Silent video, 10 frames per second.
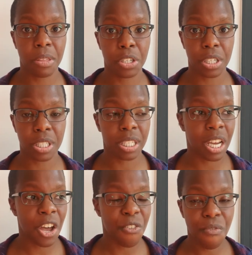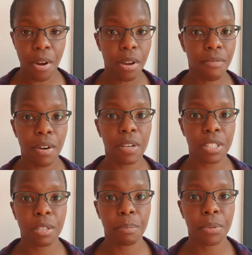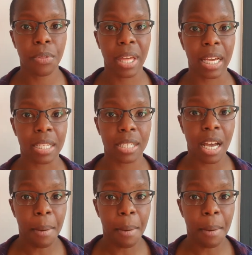just very, very simple things,